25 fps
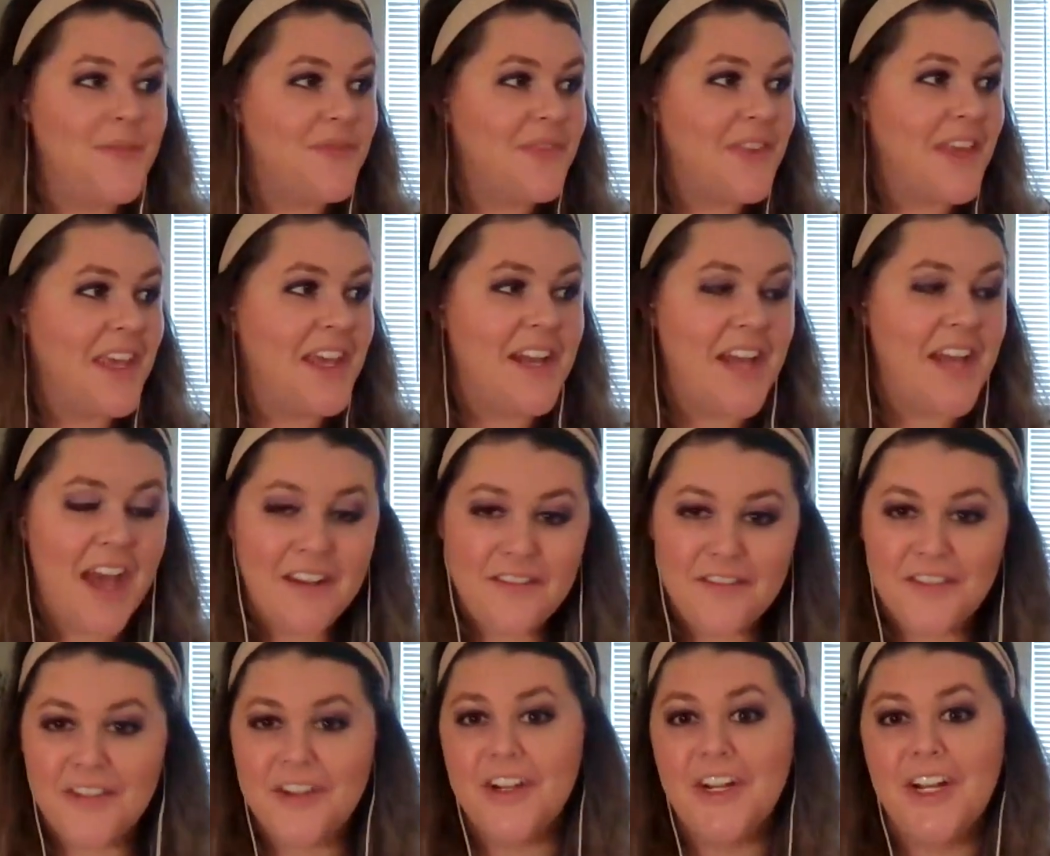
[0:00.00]
and
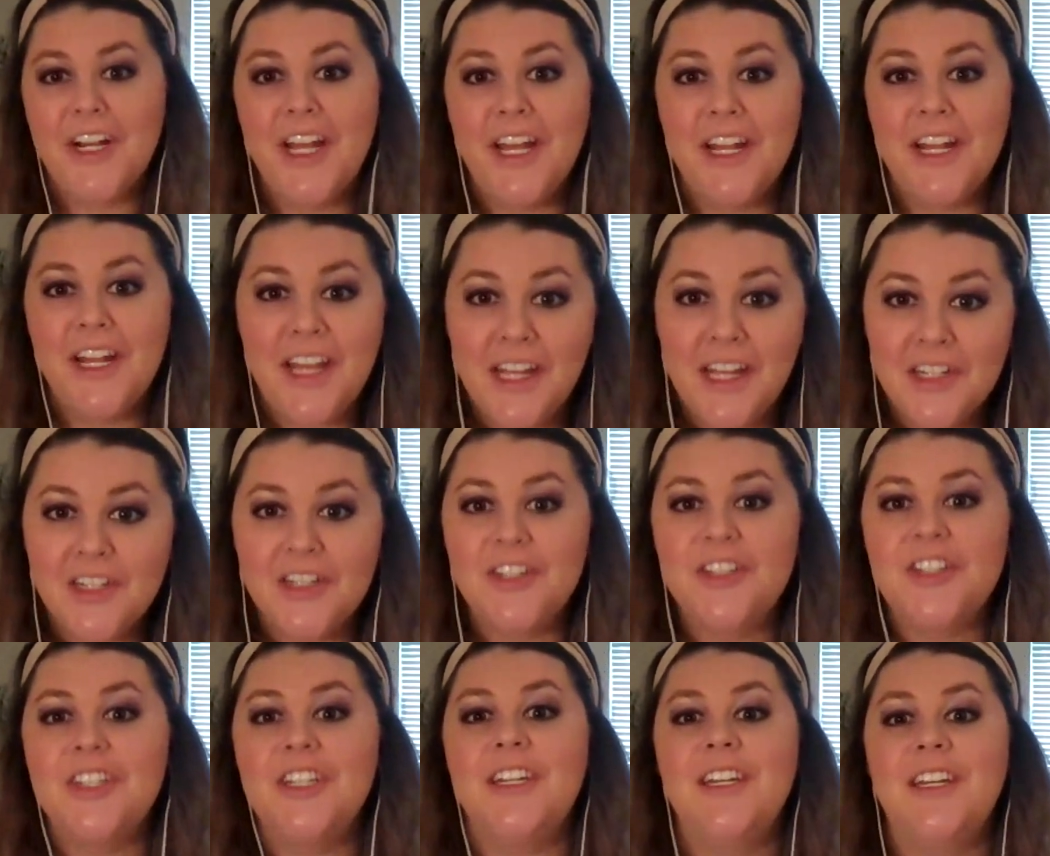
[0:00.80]
effort and
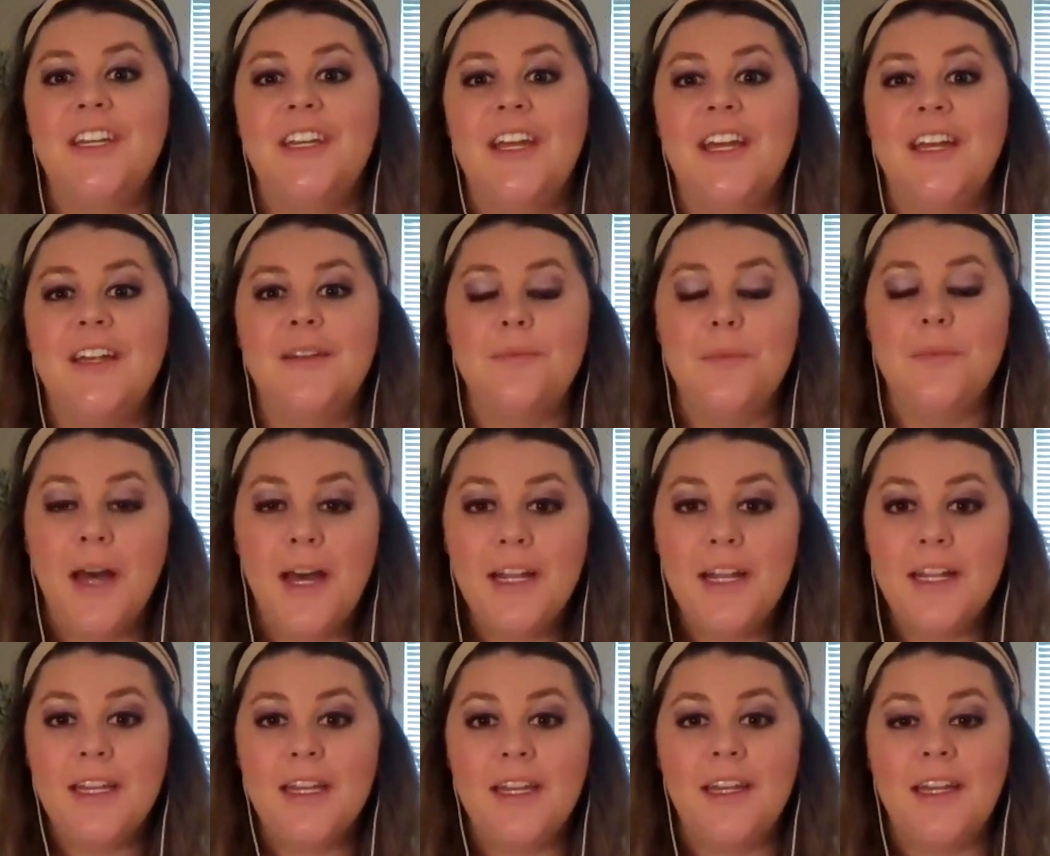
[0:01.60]
energy and
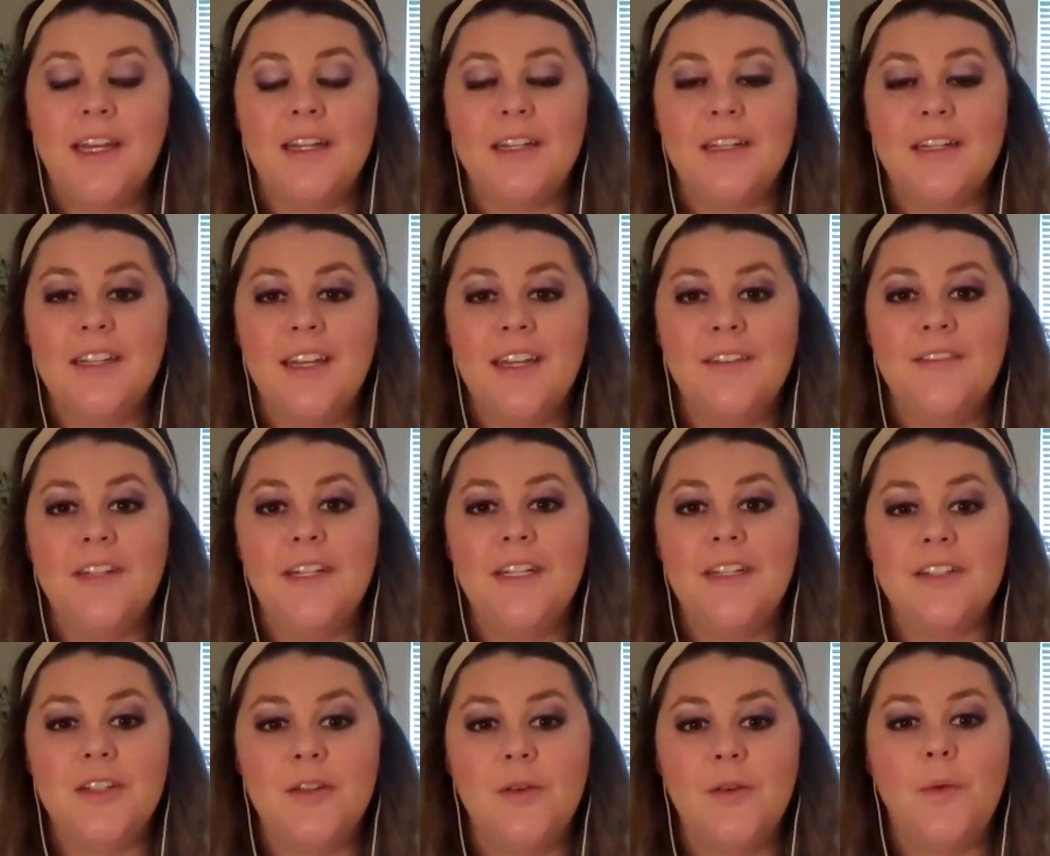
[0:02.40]
money and given
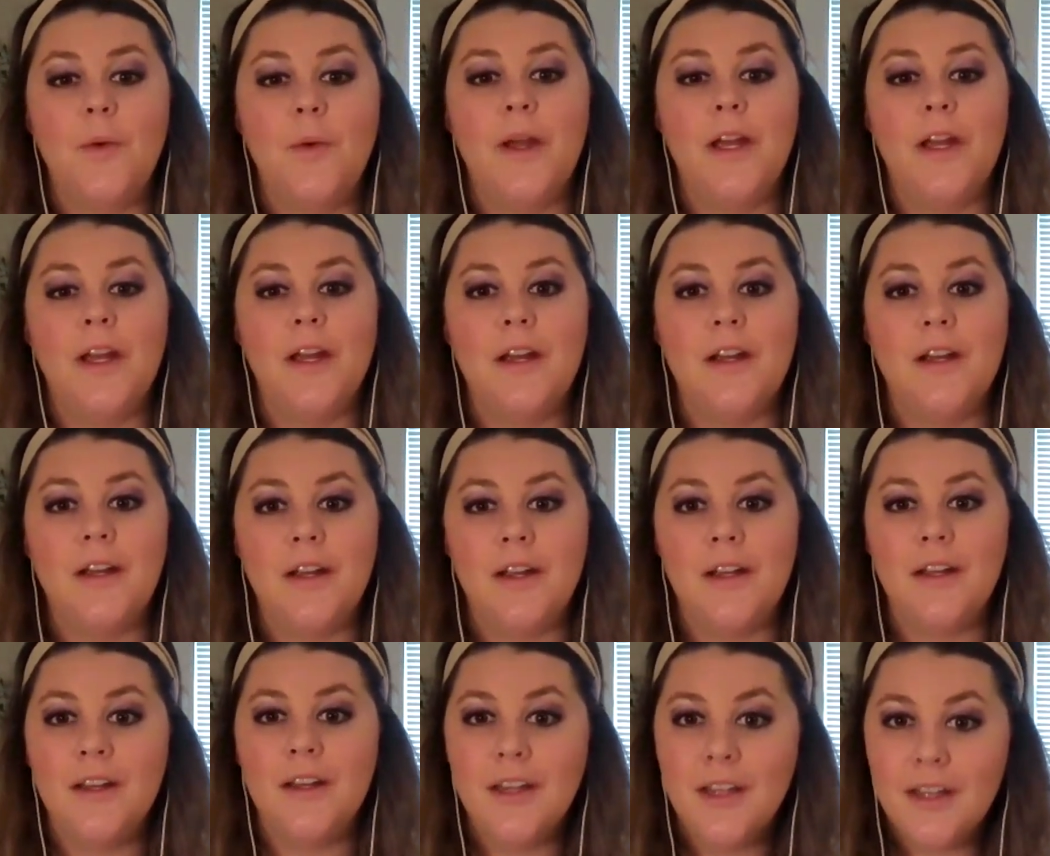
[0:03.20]
it to
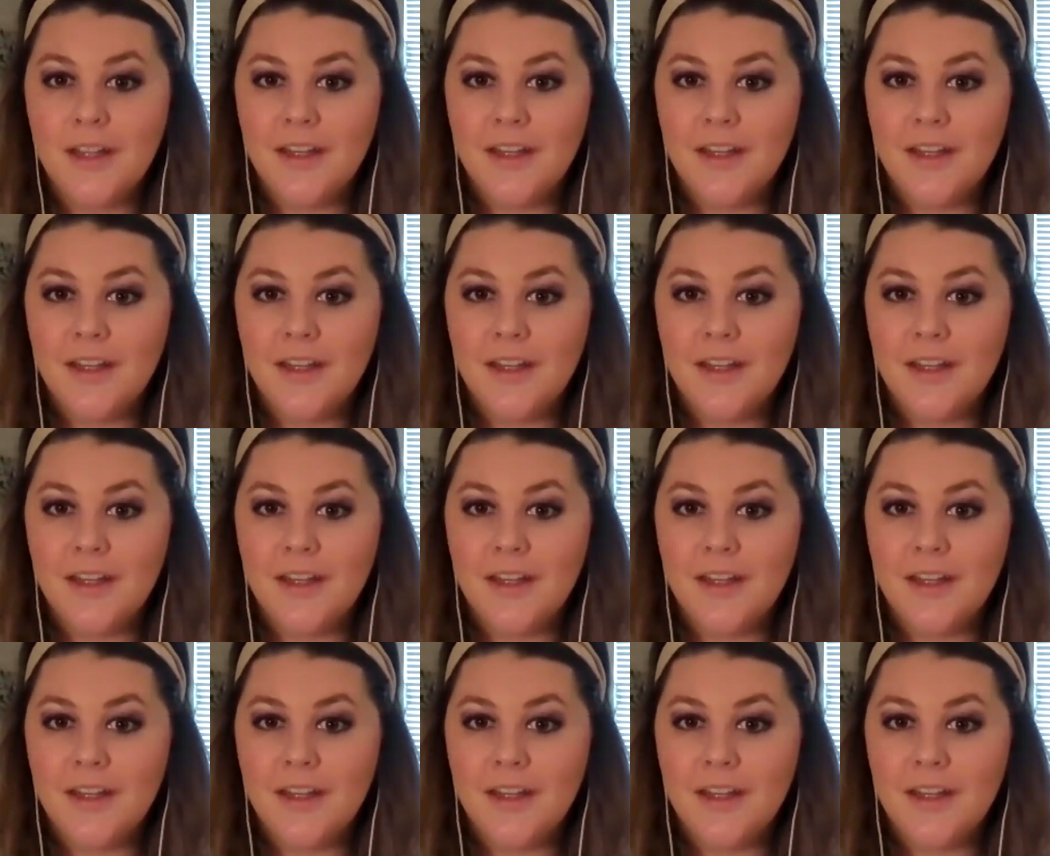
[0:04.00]
where,